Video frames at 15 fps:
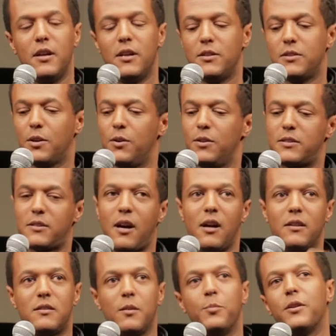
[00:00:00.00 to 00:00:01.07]
so it's
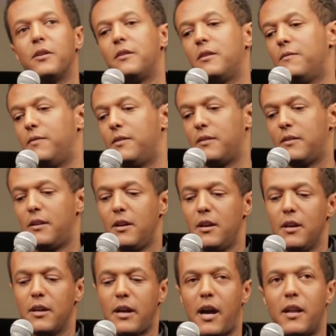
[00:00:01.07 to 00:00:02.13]
contemplative and
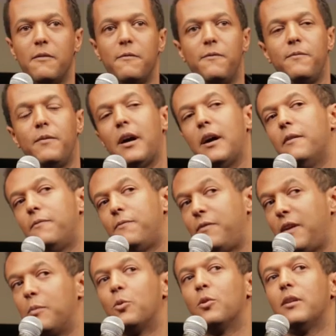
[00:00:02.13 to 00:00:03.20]
kind of
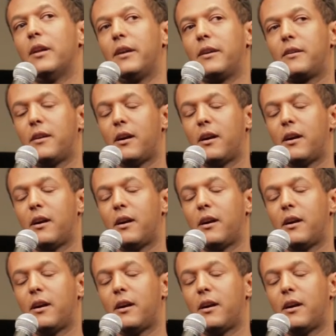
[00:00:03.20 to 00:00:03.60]
fable-like.